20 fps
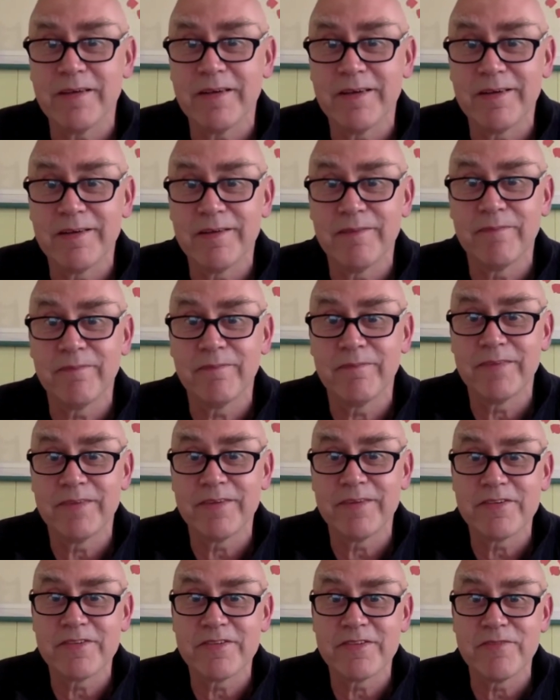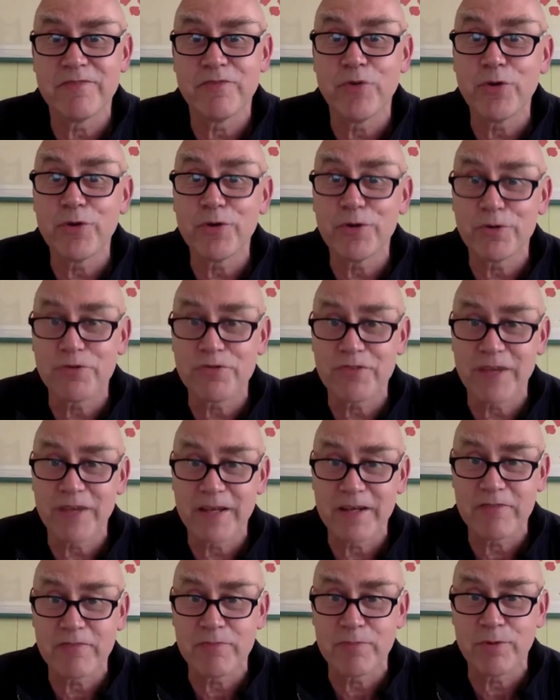that's the Virgo
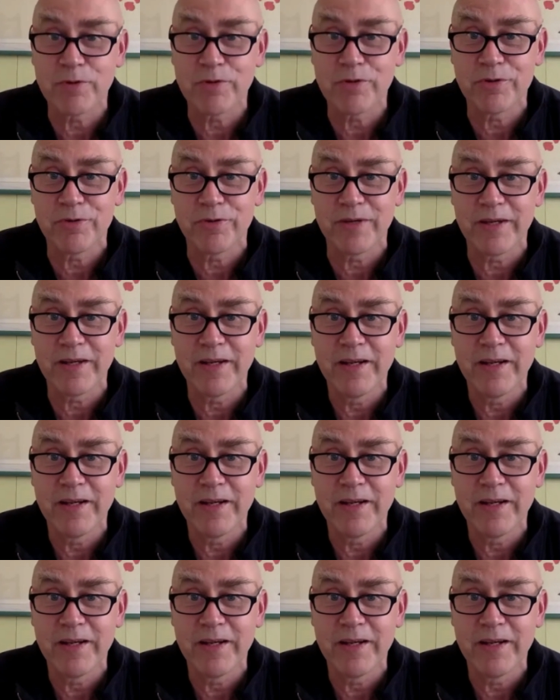sign of Mercury.